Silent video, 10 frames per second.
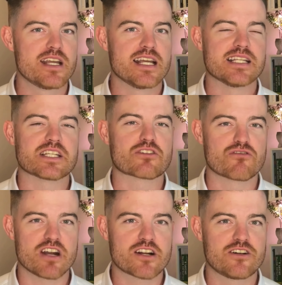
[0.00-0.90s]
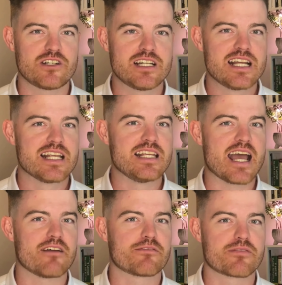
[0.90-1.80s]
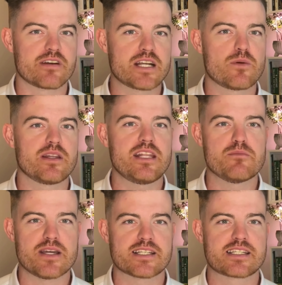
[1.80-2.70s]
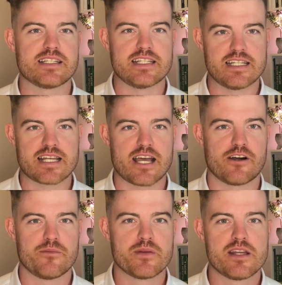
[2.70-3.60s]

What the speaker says: is a critical yet frequently missed detail.